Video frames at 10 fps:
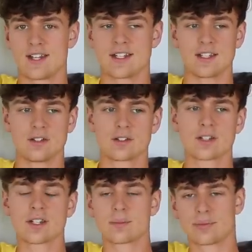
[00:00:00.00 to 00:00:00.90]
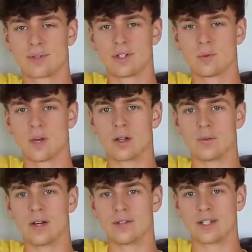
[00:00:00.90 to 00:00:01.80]
and it looked like a pretty
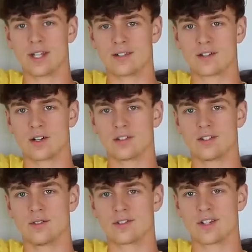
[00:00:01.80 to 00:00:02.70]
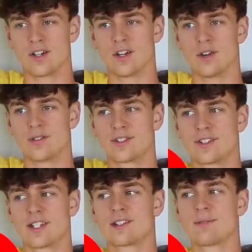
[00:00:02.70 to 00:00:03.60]
well-rounded kids cartoon, so
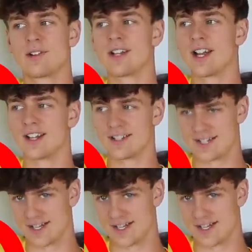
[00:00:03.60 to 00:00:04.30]
6.9 out of